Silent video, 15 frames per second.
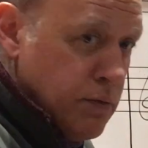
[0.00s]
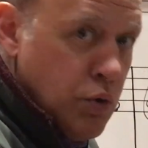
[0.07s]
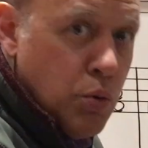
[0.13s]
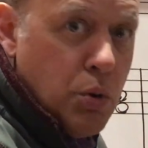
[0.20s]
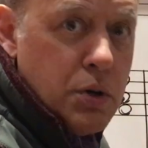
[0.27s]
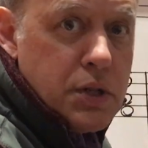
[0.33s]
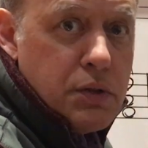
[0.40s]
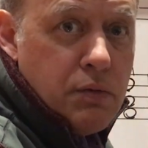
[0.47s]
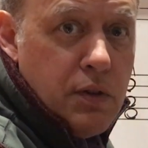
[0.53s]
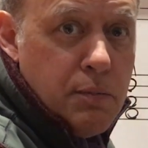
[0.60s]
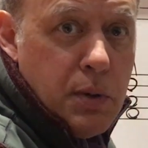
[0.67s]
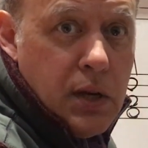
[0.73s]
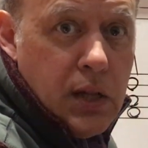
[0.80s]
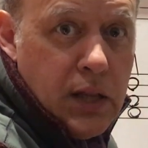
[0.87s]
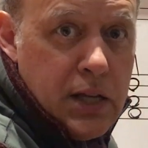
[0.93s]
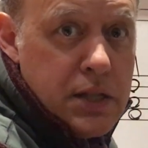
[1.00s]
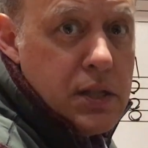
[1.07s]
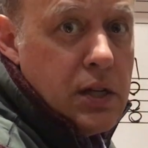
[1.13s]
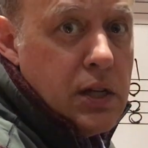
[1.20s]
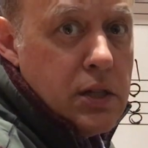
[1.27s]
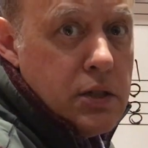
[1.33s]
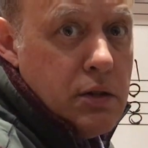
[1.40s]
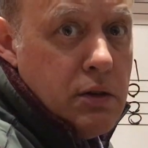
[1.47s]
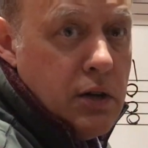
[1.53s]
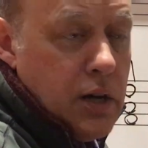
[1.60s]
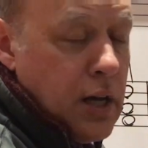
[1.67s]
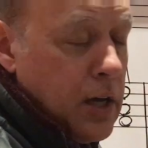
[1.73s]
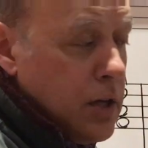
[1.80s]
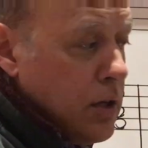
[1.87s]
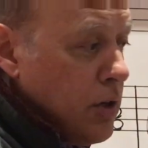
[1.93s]
chords that we've been listening to
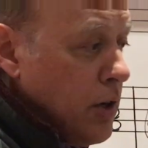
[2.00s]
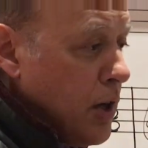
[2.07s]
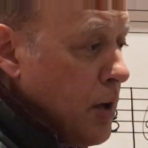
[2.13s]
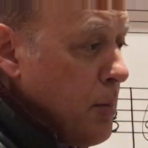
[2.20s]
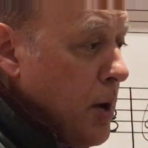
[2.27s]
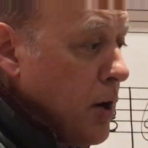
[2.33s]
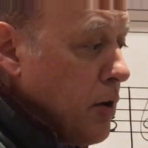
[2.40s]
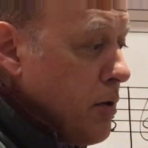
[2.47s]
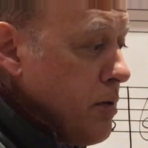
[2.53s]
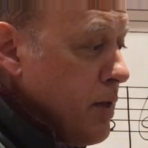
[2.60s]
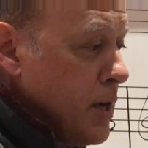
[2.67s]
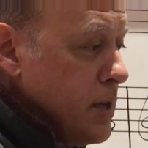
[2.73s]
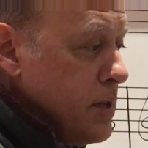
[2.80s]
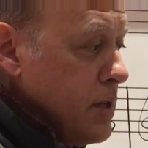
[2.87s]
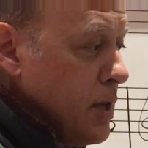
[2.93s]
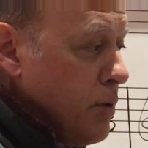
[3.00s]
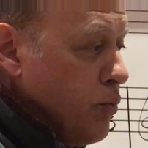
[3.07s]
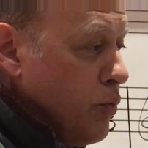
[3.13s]
today and learning about are things that